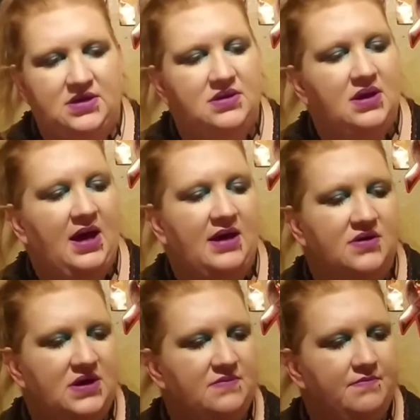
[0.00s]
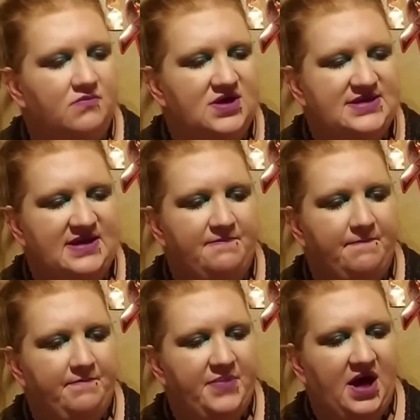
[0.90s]
I don't know, was it
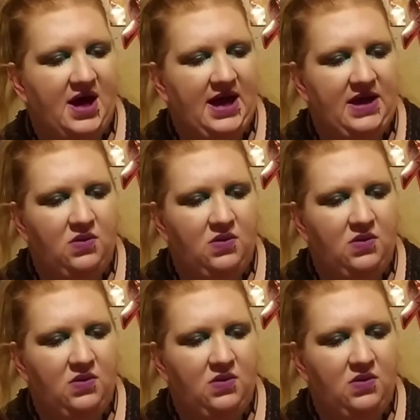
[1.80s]
Pie